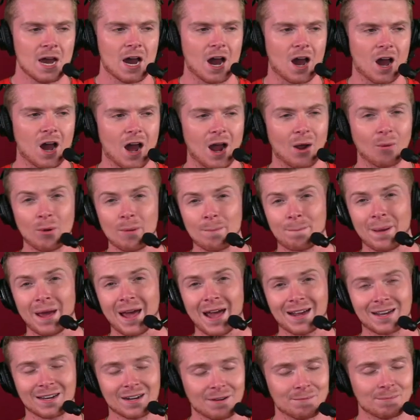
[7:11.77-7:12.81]
I went
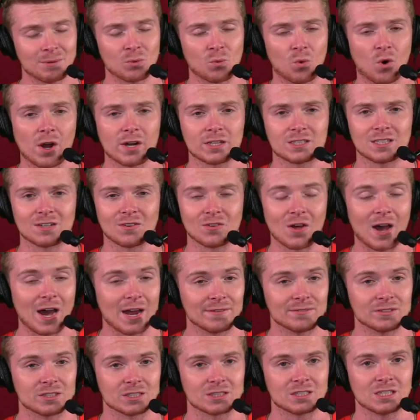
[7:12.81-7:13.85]
back and I've been watching a lot
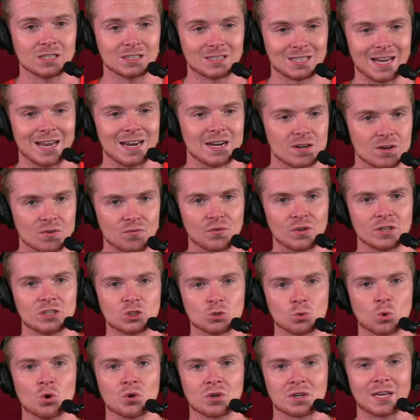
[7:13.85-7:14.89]
of just his
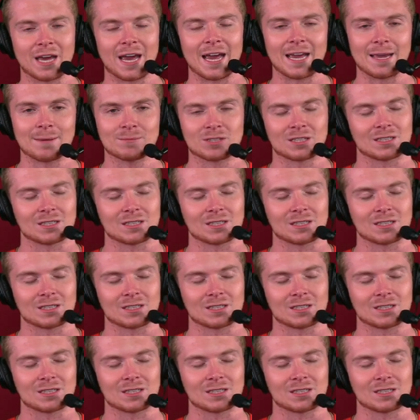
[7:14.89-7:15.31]
individual games,